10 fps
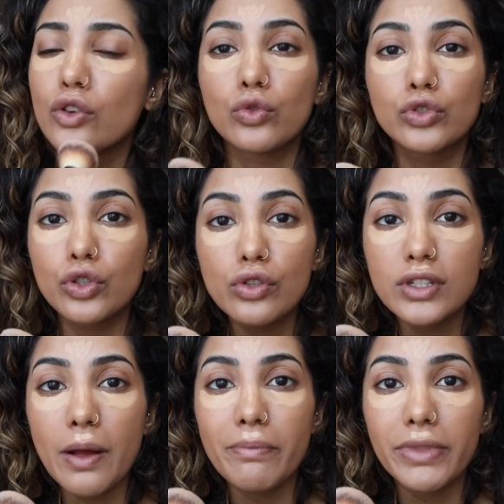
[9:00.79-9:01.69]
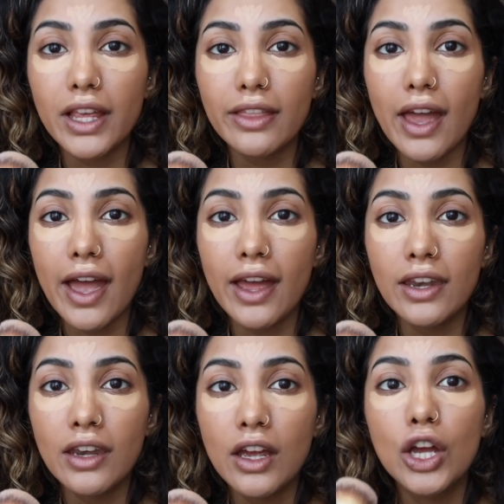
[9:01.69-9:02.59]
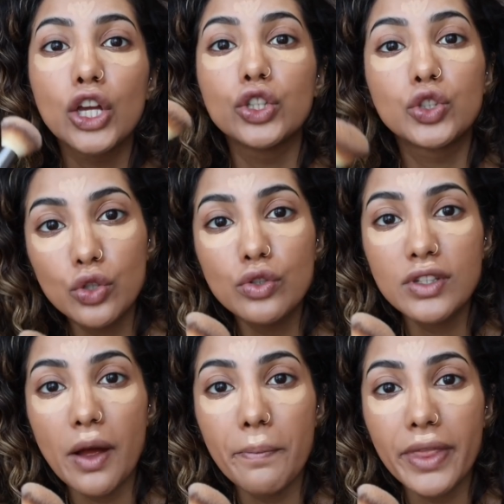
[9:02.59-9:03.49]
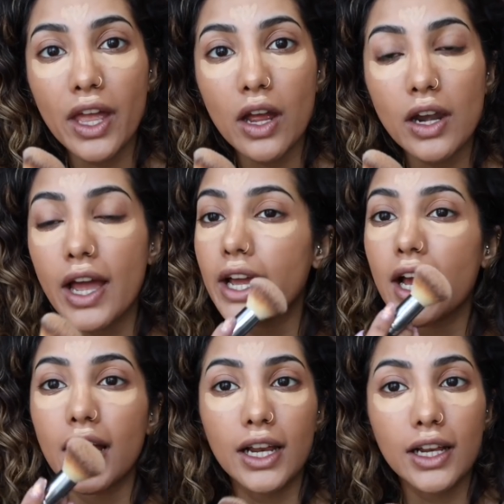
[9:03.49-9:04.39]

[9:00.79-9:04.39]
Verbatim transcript: Or do something then. Do something. Like,